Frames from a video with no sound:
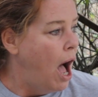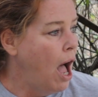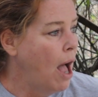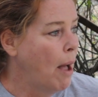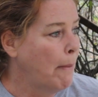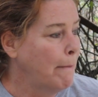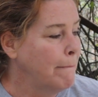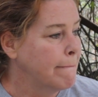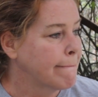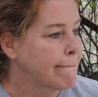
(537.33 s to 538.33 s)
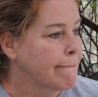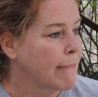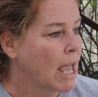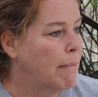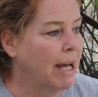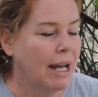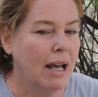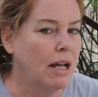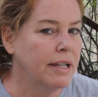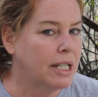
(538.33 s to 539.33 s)
Um, but
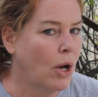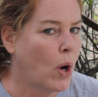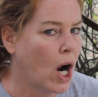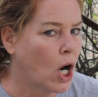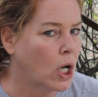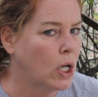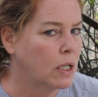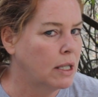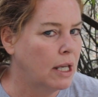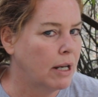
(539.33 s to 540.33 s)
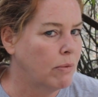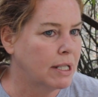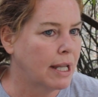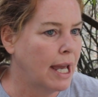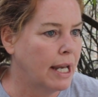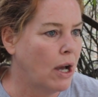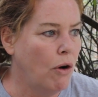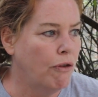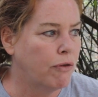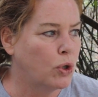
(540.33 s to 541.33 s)
I also heard that it was like
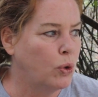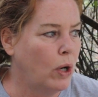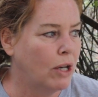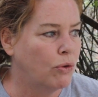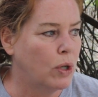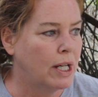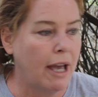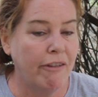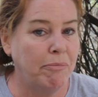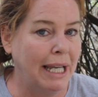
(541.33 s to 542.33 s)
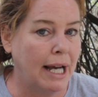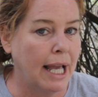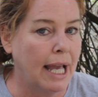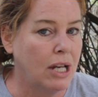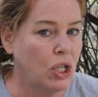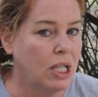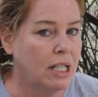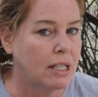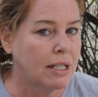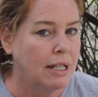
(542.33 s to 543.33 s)
over 200 FBI
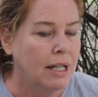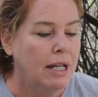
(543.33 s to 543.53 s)
agents.